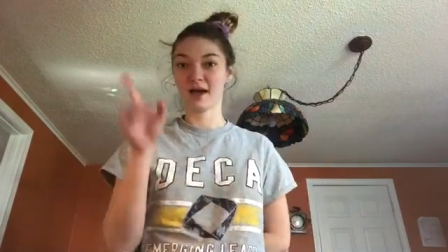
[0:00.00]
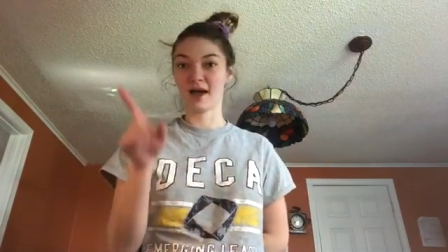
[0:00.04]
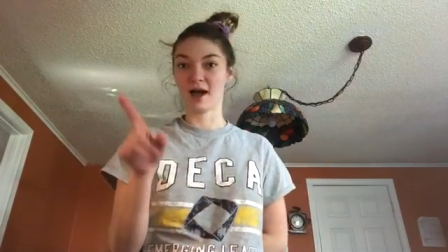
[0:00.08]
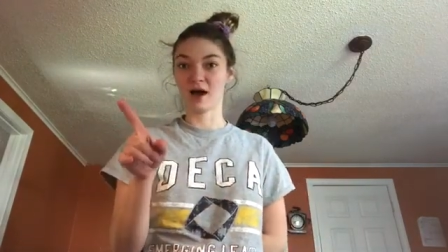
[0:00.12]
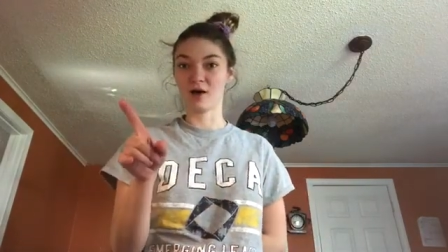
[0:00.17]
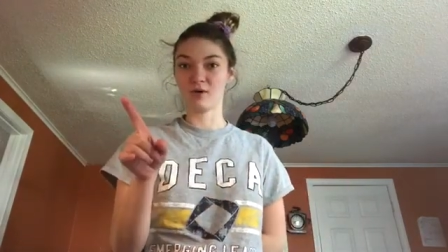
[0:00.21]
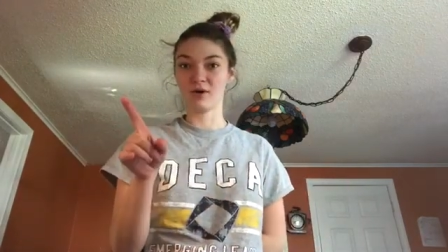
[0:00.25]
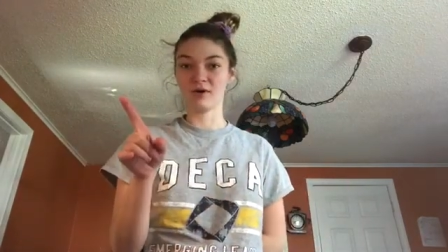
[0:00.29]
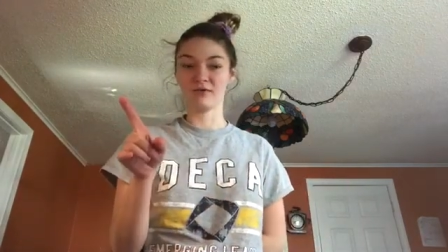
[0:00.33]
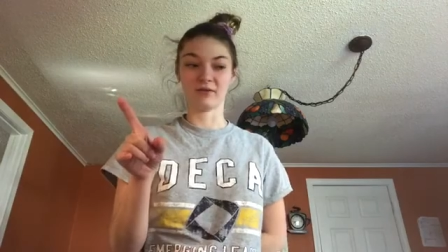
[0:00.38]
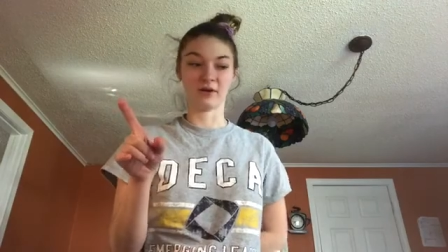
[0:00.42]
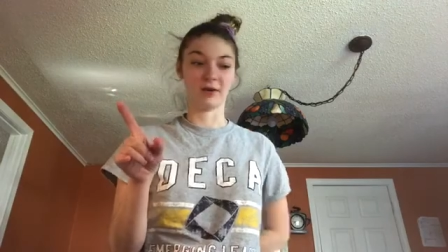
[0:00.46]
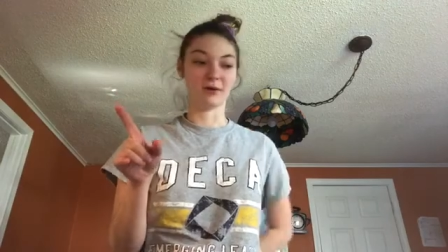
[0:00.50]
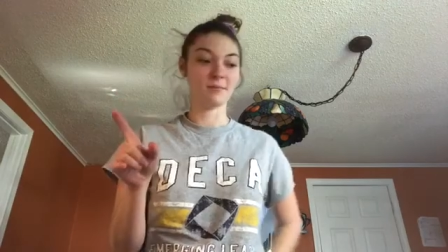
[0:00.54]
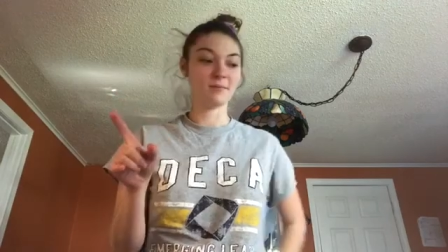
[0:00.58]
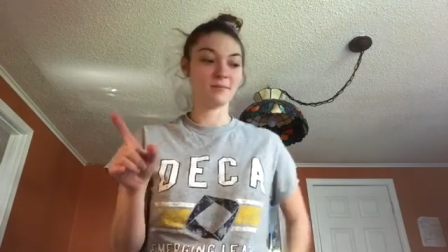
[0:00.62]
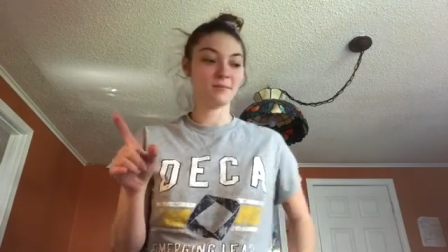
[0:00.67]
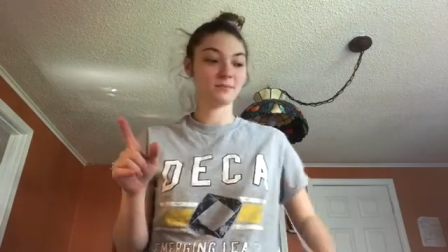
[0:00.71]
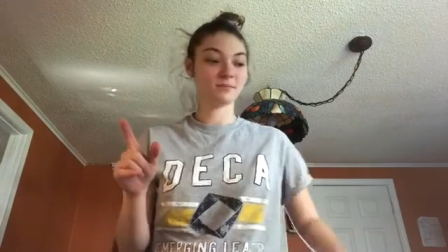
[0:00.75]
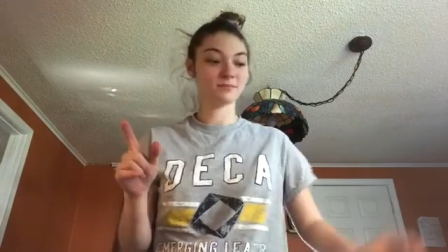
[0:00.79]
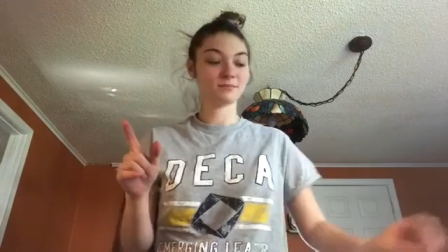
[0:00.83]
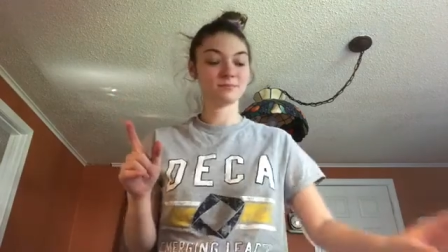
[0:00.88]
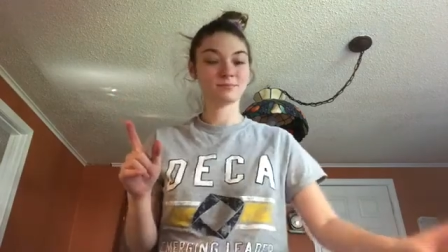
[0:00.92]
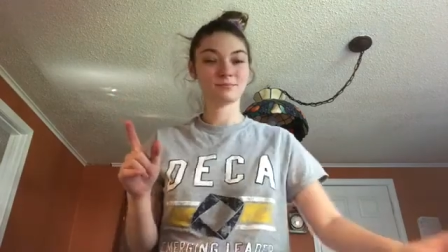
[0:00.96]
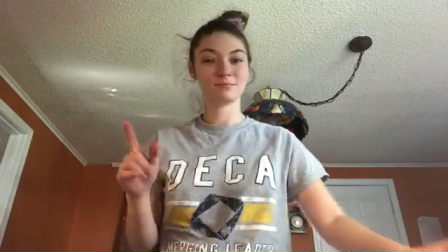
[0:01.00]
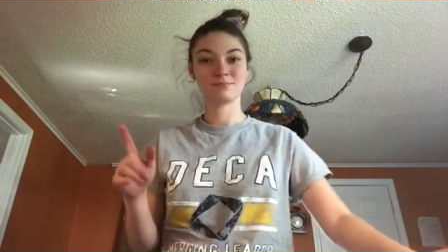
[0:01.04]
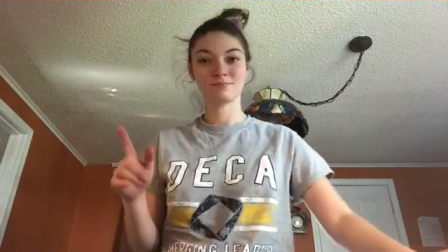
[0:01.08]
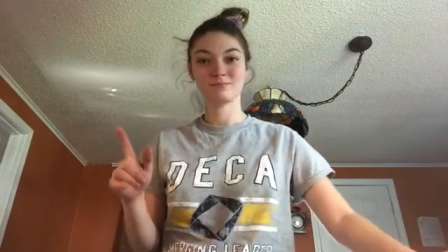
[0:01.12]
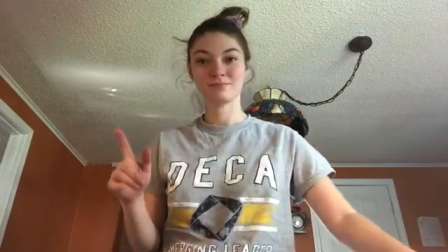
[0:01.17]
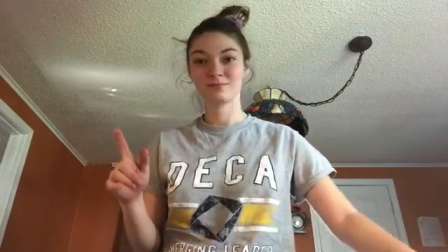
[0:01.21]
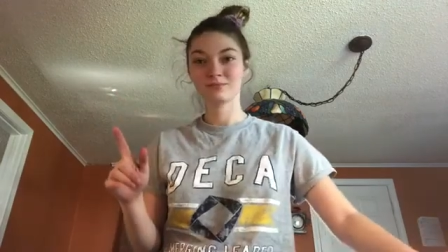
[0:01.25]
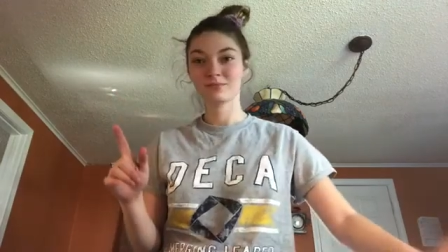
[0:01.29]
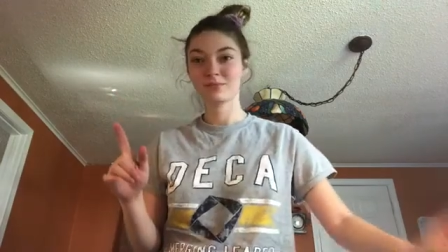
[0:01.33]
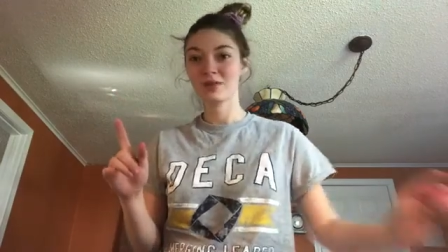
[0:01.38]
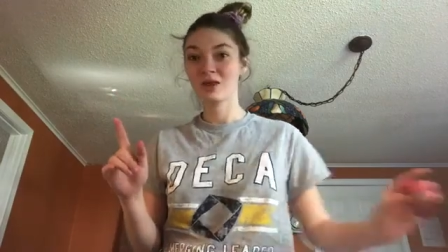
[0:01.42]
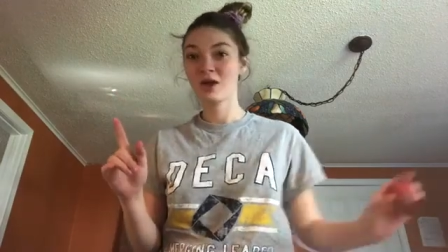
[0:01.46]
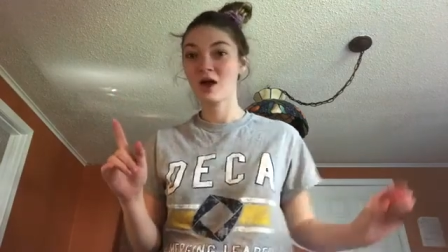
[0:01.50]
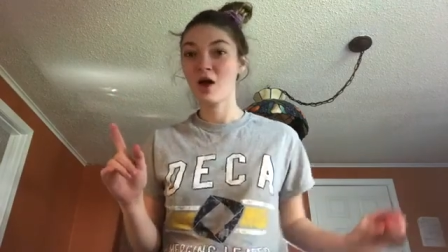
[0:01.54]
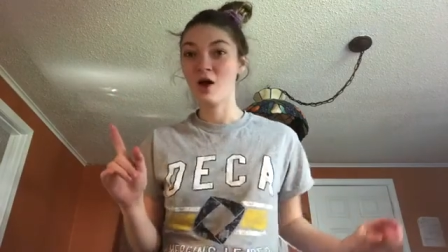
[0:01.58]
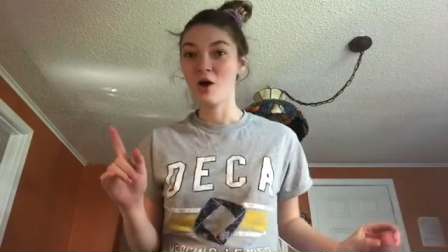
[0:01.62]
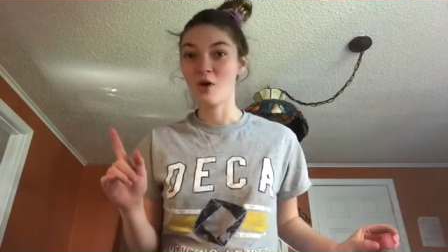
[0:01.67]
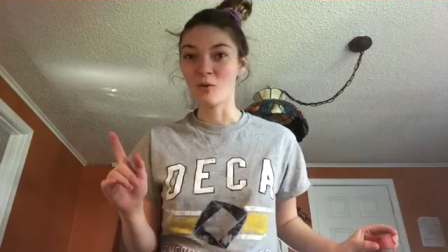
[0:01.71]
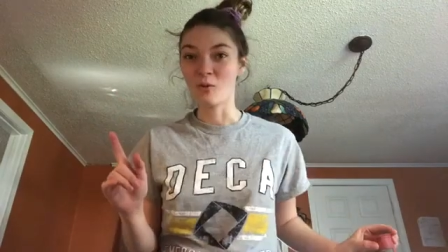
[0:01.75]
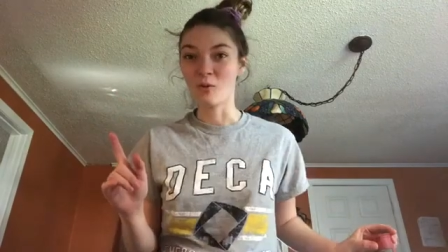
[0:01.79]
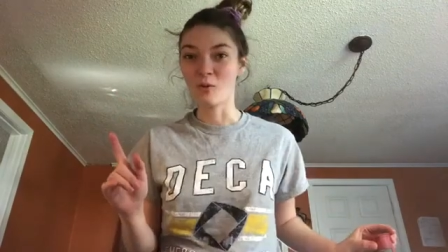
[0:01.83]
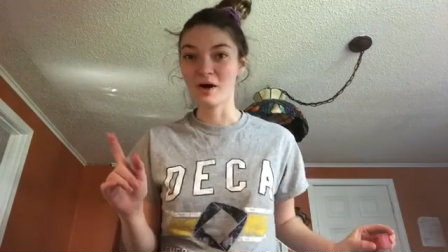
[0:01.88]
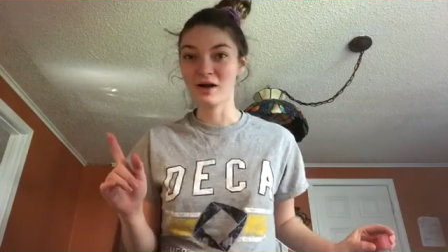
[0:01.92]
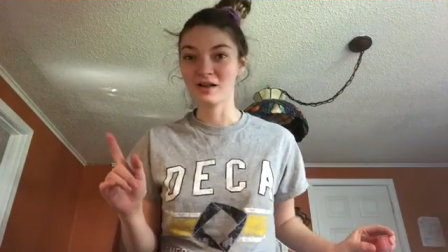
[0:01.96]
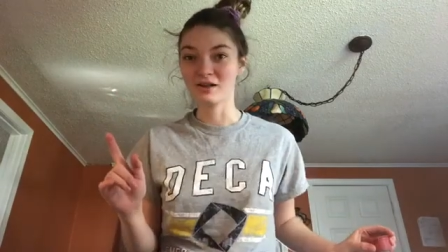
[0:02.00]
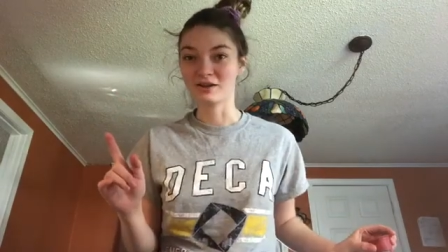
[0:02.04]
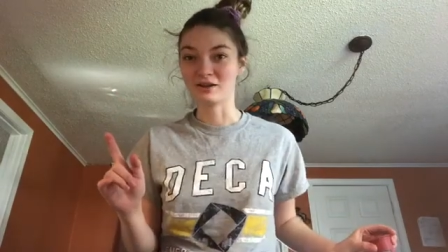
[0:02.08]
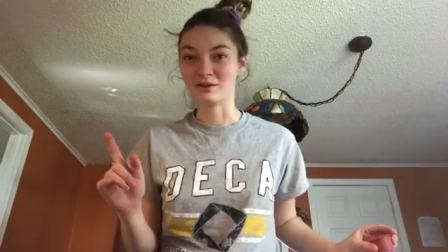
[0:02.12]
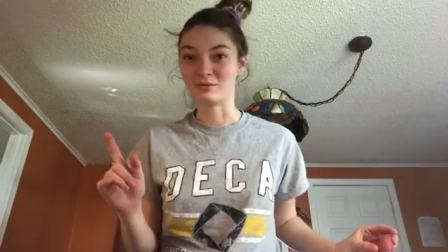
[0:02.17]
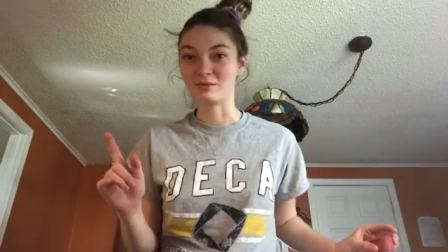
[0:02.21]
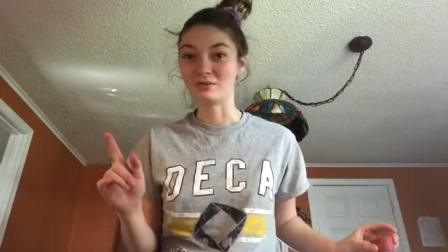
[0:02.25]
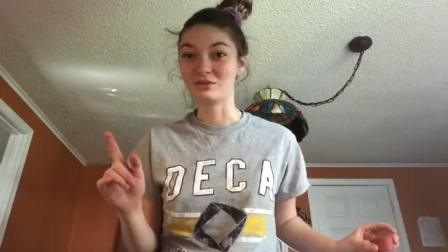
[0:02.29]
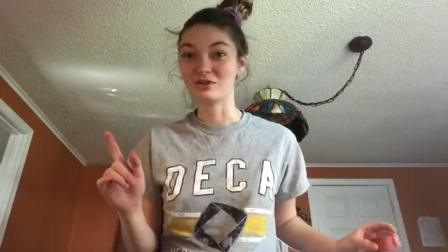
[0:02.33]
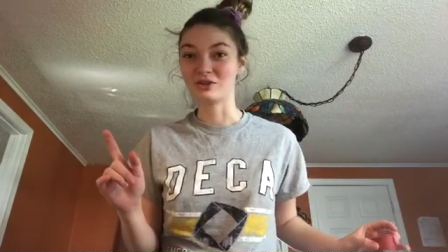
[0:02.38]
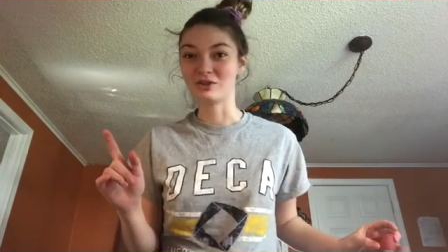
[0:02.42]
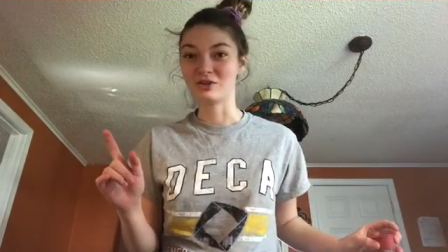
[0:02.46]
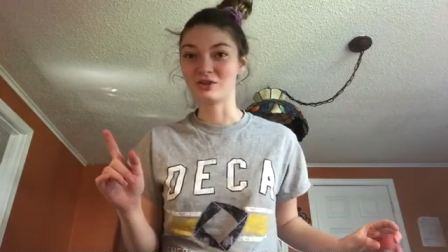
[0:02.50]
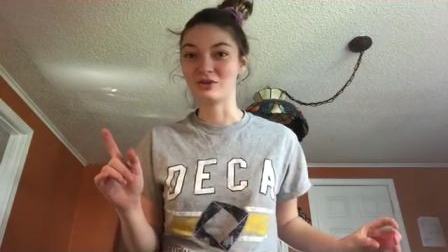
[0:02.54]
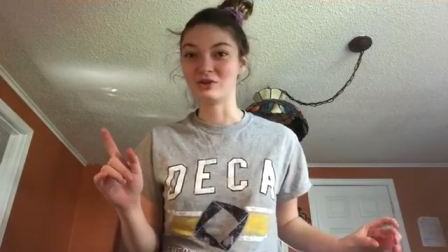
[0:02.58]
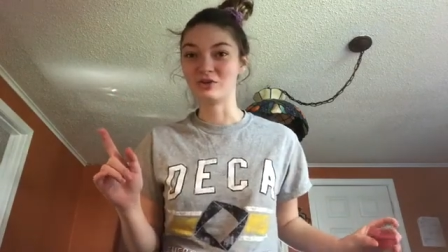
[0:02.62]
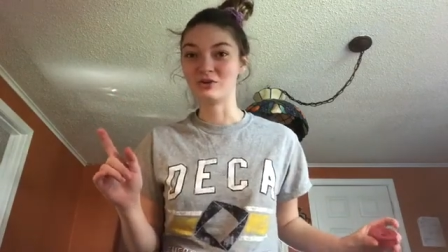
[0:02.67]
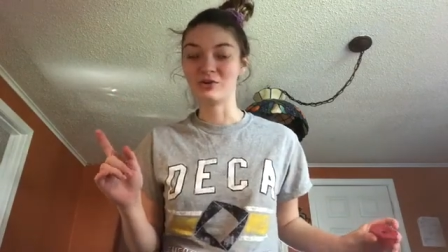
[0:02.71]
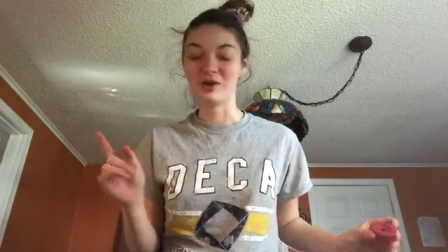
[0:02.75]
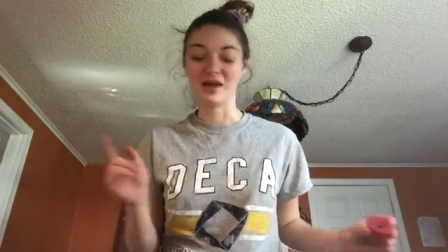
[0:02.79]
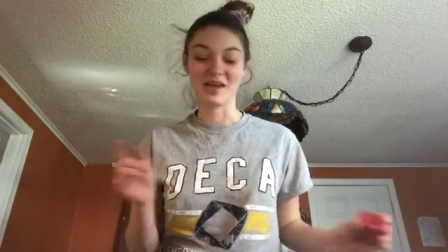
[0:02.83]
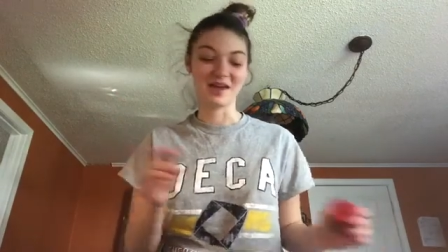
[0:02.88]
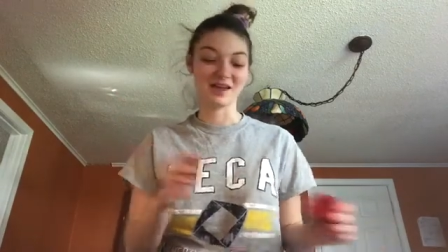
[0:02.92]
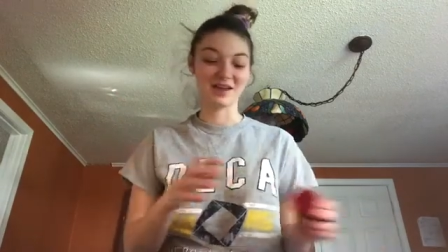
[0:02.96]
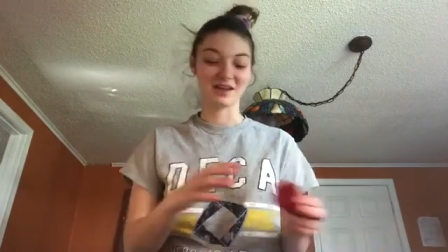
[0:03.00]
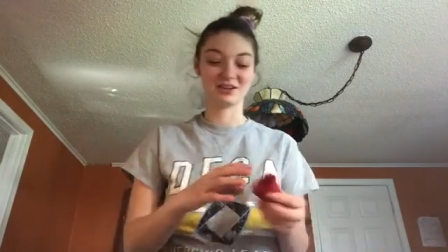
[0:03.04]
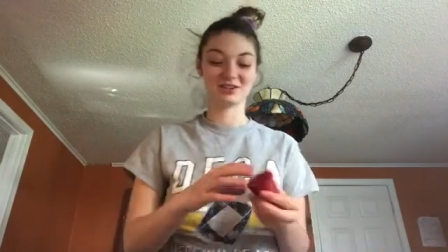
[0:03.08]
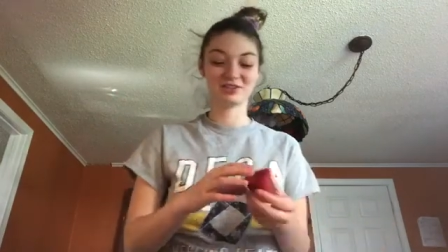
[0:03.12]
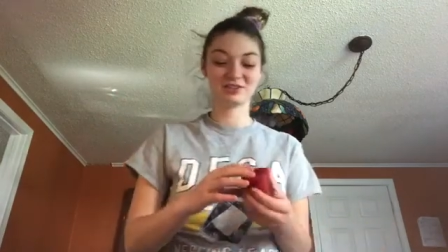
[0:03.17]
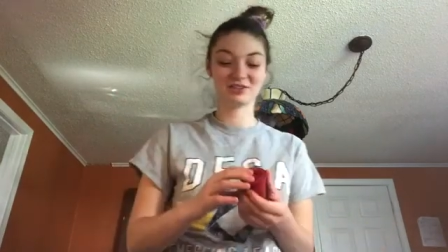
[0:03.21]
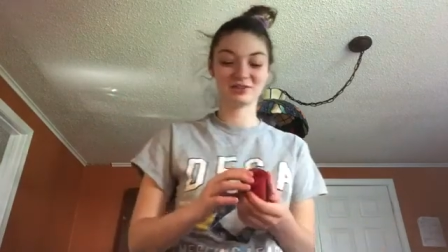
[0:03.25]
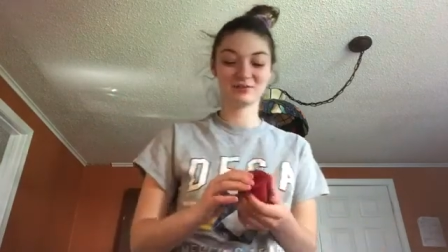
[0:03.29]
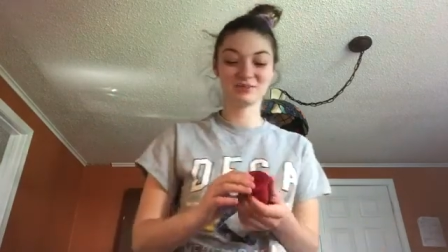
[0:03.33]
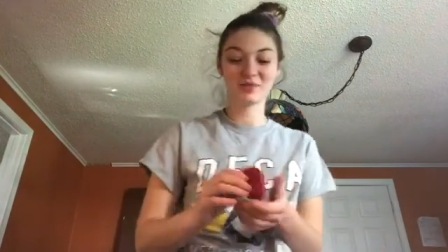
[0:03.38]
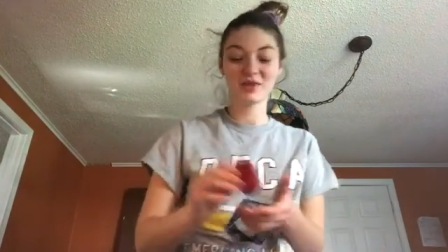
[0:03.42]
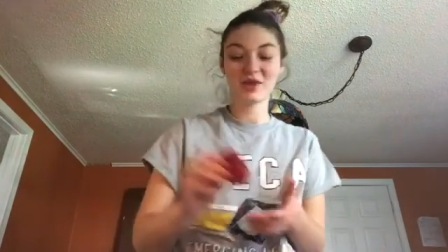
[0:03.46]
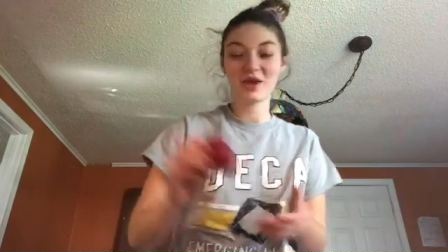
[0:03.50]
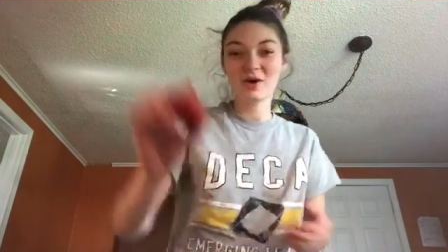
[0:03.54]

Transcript: However, welcome to the new age,